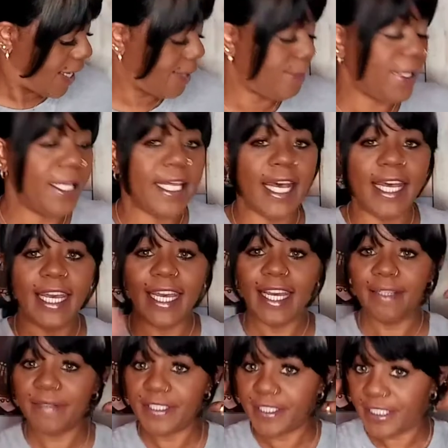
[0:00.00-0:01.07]
I mean, I
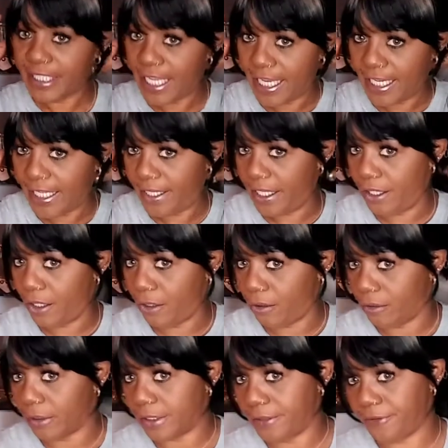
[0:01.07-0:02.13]
haven't taken it
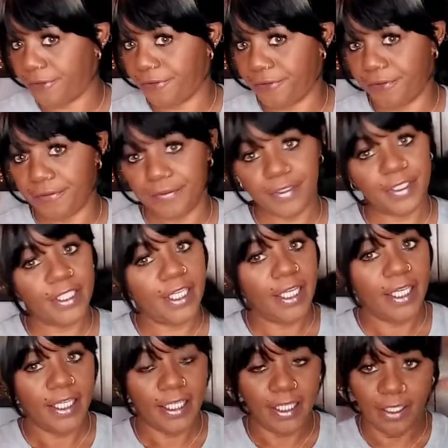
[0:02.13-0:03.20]
off,
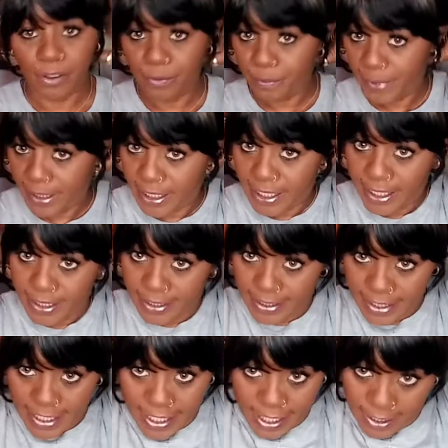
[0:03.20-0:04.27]
you know,
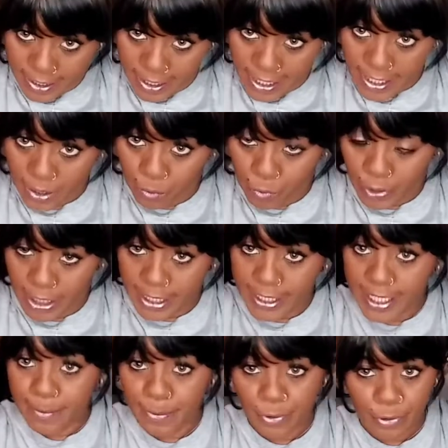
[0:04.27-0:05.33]
because I kind of want to
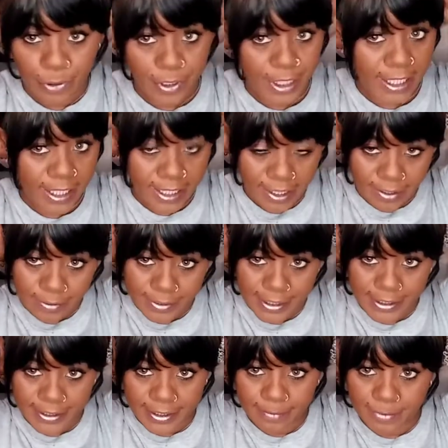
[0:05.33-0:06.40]
keep it on there. I don't
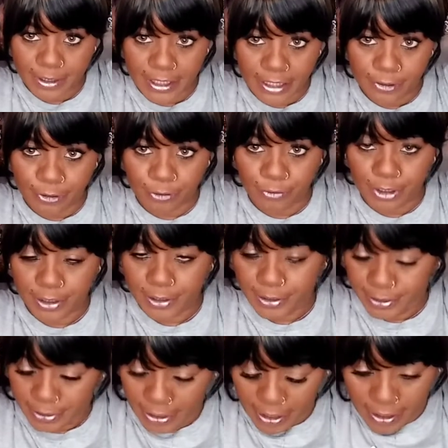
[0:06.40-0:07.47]
think it's something that you
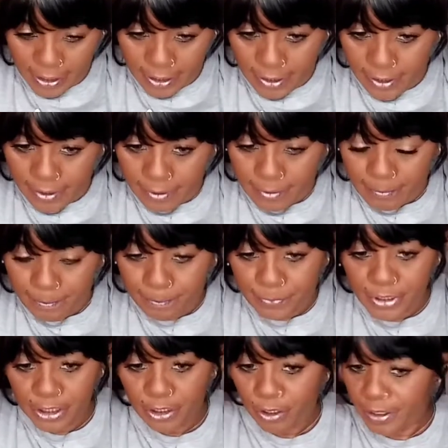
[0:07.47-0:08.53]
just,
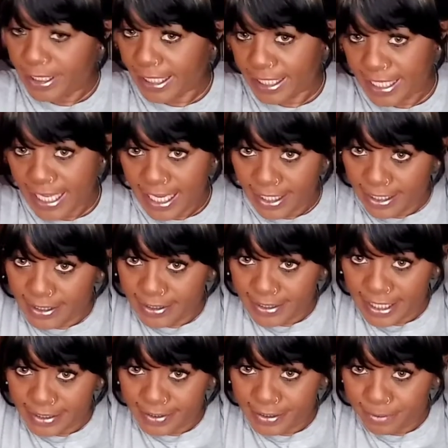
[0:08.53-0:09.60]
you know, looking at it, it's
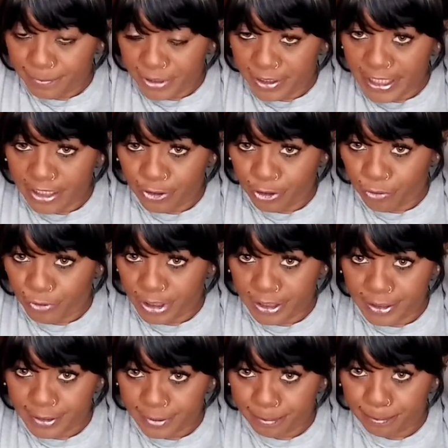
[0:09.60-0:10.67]
not something that you
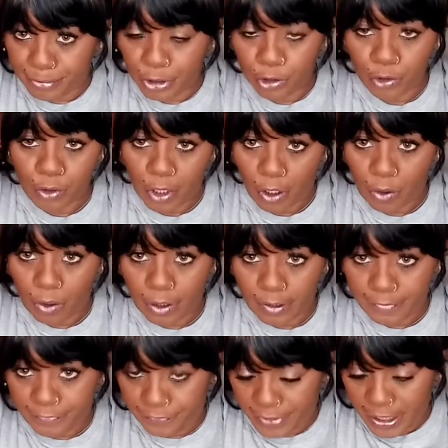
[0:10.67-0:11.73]
just pull
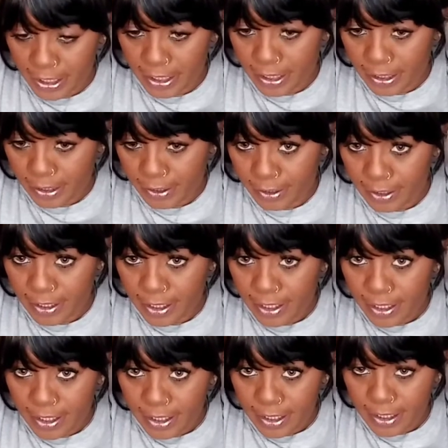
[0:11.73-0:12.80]
off and
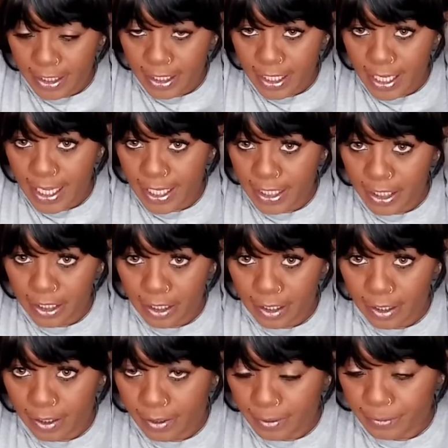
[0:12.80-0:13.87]
kind
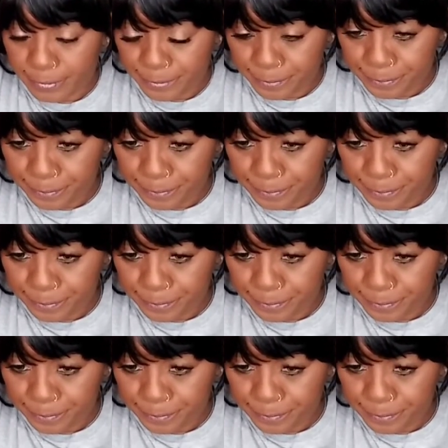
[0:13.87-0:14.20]
of